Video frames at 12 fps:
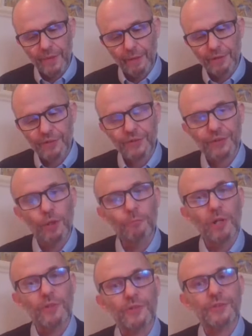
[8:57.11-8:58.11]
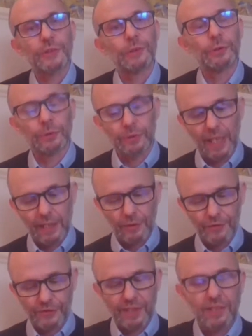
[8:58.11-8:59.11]
there is so much to get
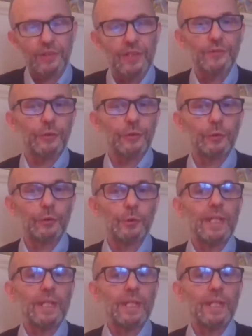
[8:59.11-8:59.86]
your teeth into